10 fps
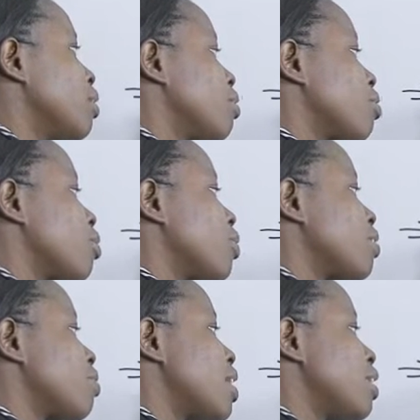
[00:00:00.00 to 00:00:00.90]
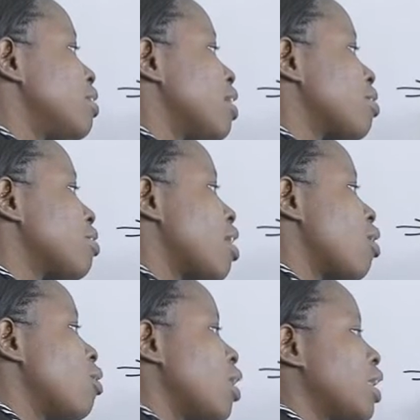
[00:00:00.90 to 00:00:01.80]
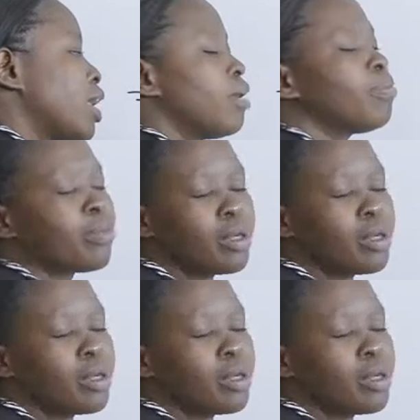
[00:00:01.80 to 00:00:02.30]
So the sun takes a whole year